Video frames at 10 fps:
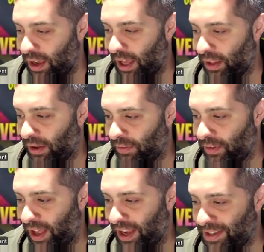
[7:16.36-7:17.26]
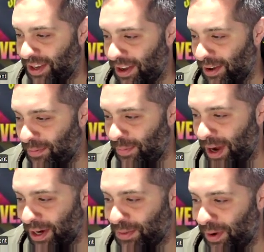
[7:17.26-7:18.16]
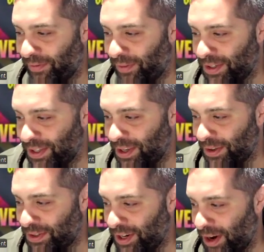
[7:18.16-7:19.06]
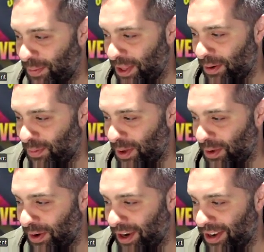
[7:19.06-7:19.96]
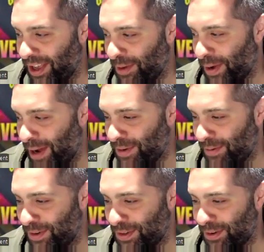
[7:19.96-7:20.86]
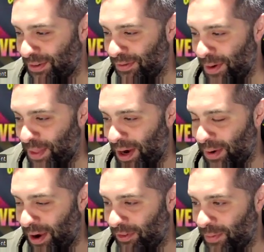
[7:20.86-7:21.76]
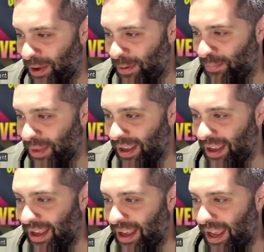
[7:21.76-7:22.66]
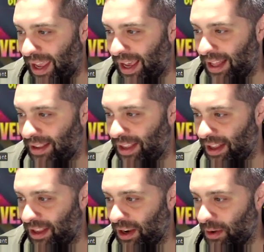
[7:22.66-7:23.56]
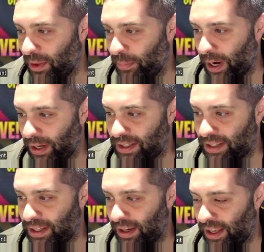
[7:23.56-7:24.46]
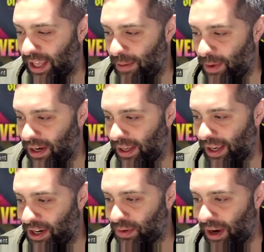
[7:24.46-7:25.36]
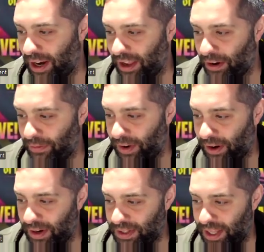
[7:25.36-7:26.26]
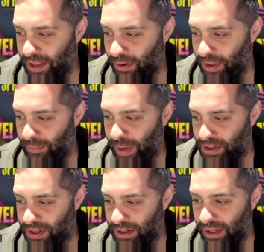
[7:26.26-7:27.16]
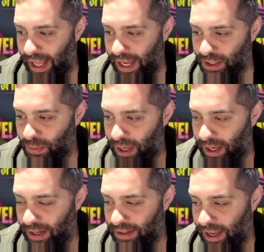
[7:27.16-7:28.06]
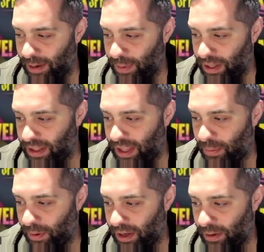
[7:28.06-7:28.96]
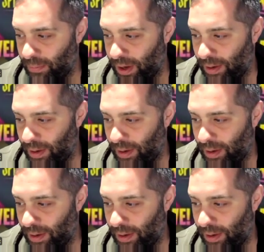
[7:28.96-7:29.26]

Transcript: I loved that Mox went for a steel chair, but then Willow Nightingale popped up to sort of rip that away from him. And then, the Bucks came in to kind of try and interfere as they mentioned last week on Dynamite that they were going to,